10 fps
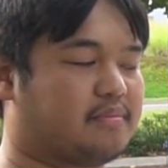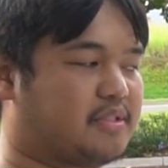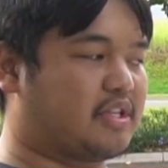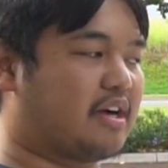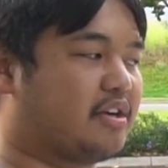
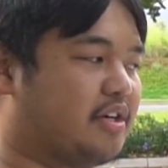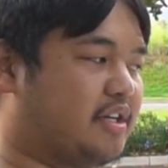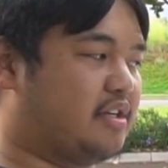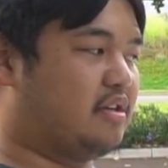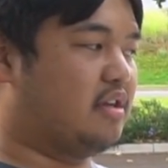stock
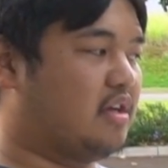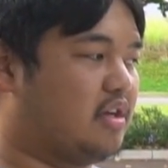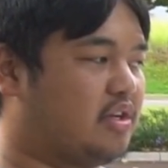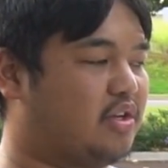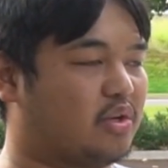hood,
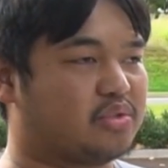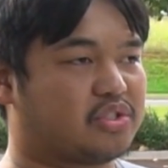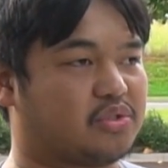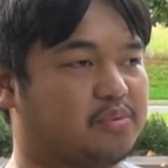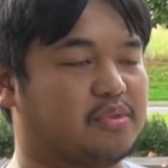no
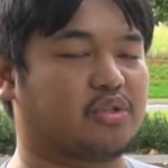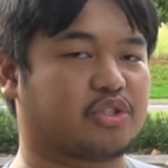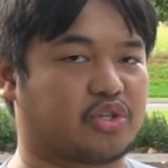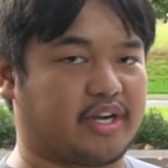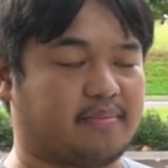scoop, no
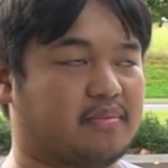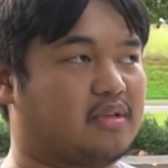stripe.